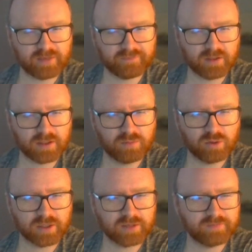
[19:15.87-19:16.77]
I think the
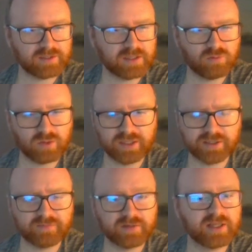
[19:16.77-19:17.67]
computer gives, and then rook
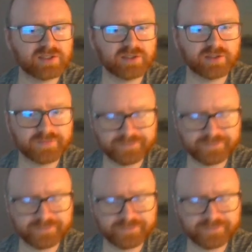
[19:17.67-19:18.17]
a7, and this is